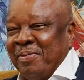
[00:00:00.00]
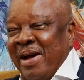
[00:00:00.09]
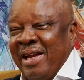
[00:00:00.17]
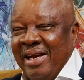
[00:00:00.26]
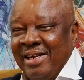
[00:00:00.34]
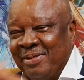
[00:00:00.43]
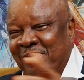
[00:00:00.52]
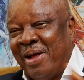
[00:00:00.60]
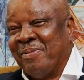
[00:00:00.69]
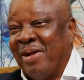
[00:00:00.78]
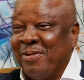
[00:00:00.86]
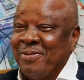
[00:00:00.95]
analyst, blah,
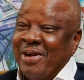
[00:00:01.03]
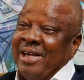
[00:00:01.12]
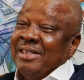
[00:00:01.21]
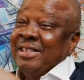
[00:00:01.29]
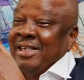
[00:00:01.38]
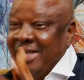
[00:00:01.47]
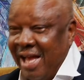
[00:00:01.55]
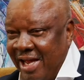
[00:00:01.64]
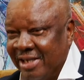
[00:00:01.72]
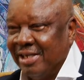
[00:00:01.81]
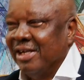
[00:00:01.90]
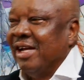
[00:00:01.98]
blah, blah, vacancy is dead.
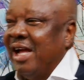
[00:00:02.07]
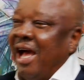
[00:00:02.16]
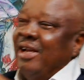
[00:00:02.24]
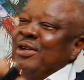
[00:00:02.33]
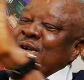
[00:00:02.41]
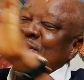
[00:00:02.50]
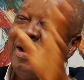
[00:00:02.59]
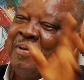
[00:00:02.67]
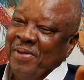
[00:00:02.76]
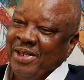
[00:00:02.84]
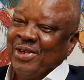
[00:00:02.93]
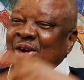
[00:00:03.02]
And he show my
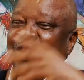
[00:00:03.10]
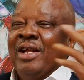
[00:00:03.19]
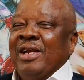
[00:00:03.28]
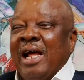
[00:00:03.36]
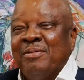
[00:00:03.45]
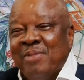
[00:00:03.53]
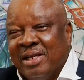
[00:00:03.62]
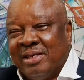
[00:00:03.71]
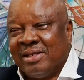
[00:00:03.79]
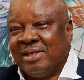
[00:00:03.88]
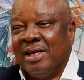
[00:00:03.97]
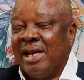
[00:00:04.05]
picture. That's
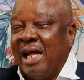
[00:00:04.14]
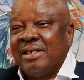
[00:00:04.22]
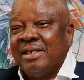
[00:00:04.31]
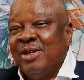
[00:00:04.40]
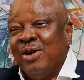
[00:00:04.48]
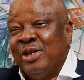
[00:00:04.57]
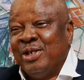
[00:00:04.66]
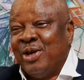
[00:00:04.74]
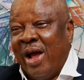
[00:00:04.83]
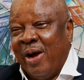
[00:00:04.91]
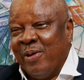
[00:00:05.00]
the only joy I will get.